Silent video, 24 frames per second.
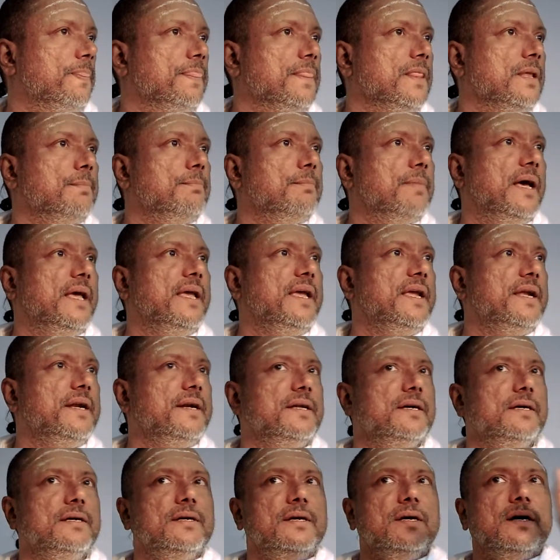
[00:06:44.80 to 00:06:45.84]
Mind
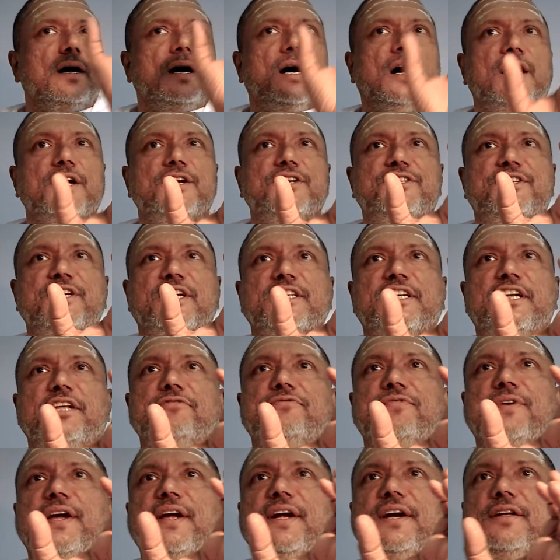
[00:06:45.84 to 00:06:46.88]

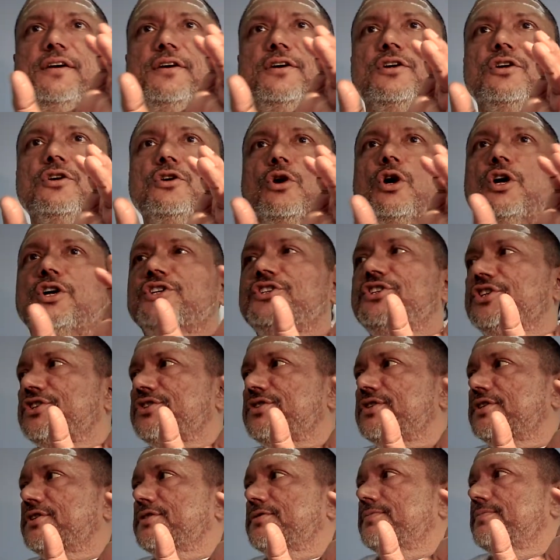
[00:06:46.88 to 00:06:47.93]
adjectified
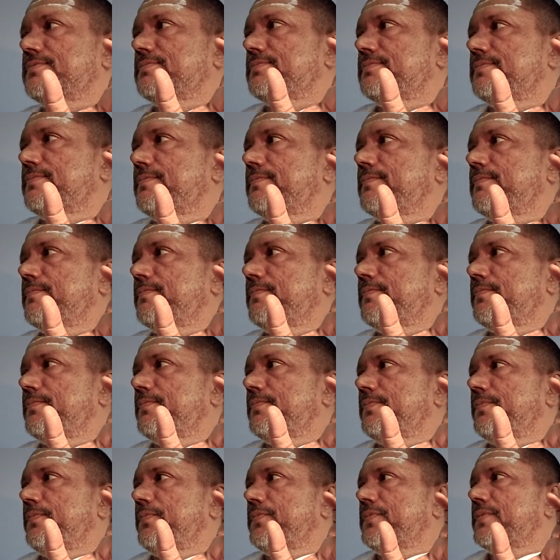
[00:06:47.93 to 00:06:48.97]
consciousness.
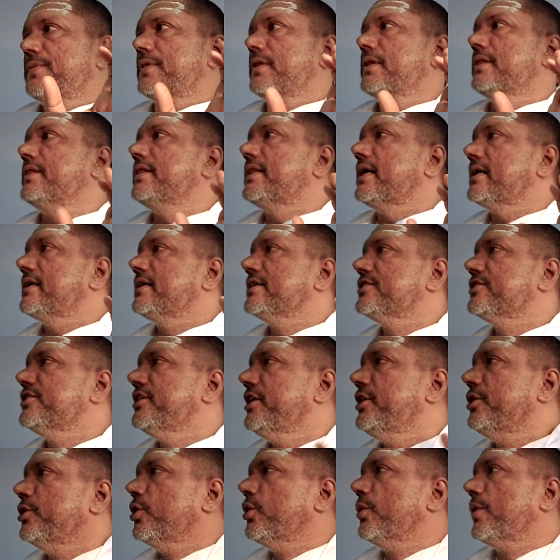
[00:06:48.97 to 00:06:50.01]
That is the
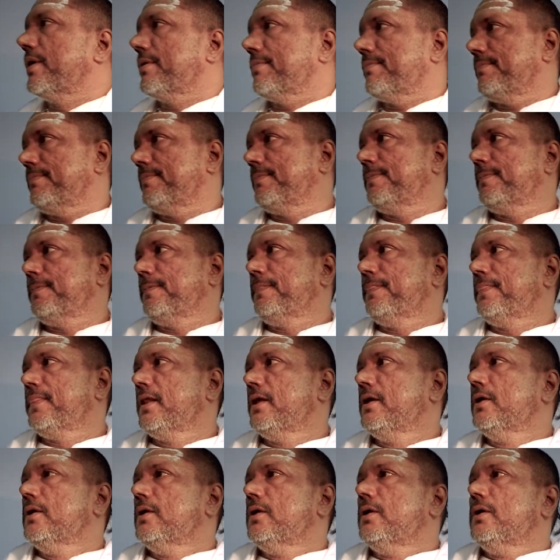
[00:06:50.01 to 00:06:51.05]
knower.
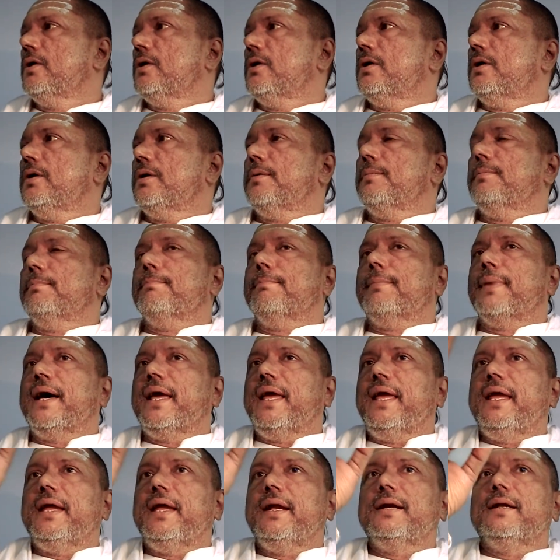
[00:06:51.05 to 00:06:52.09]

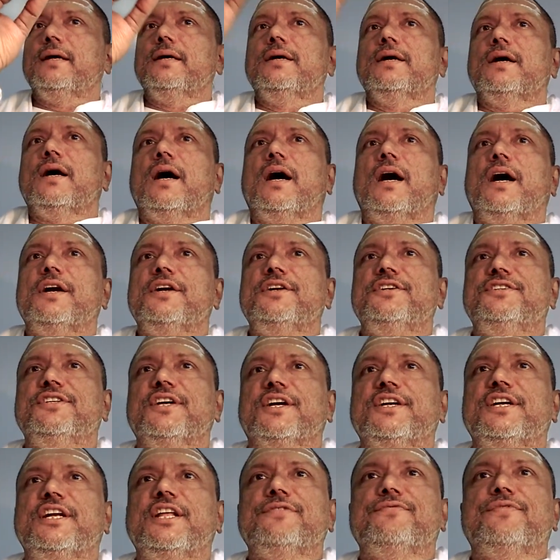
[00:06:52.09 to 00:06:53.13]
Mind
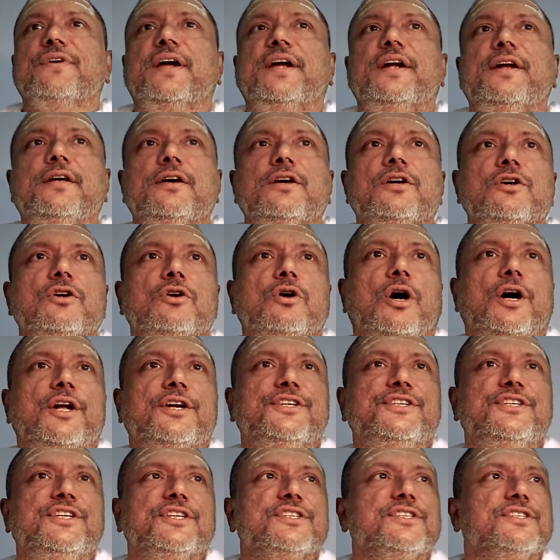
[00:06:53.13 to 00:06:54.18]
adjectified
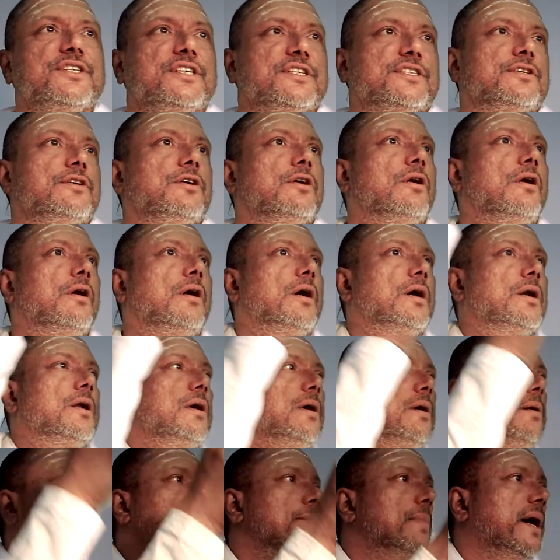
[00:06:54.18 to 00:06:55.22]
consciousness
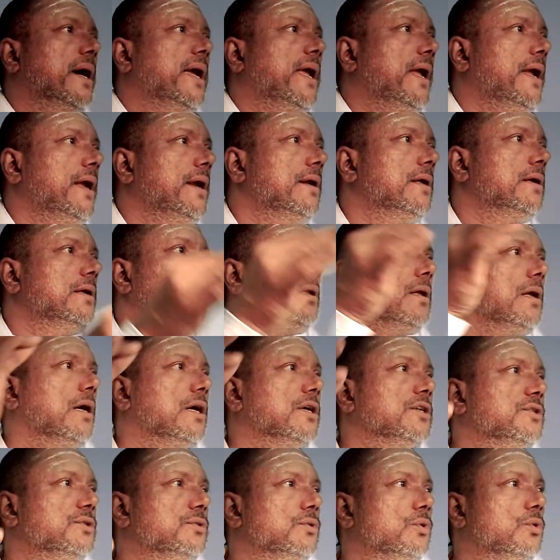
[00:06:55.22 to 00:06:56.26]
or mind
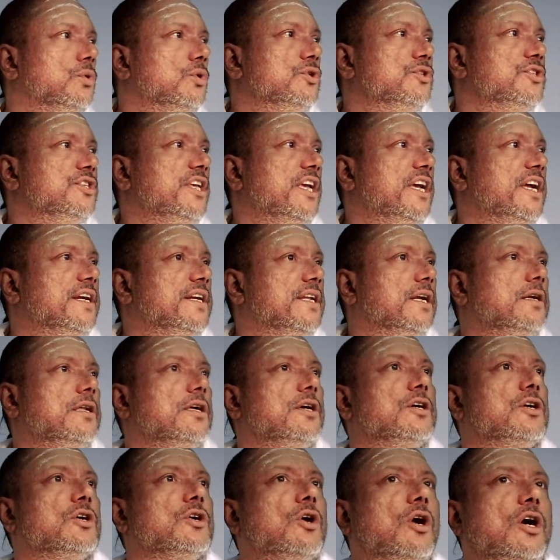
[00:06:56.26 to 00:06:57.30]
associated
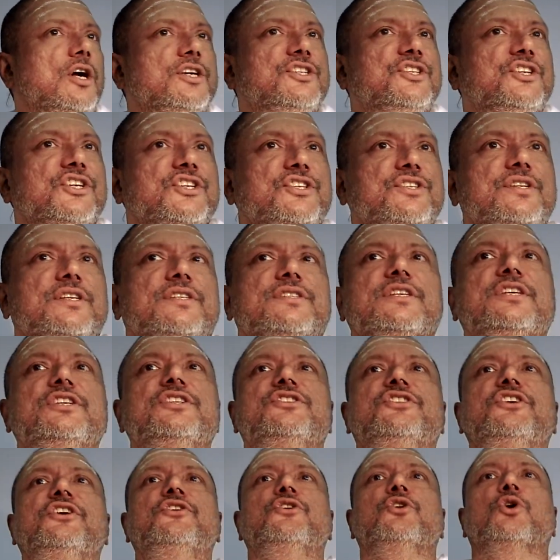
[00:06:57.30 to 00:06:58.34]
consciousness is
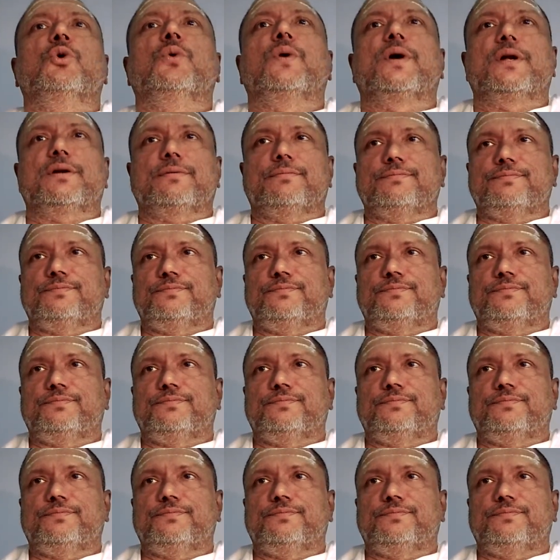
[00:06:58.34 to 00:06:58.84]
the knower.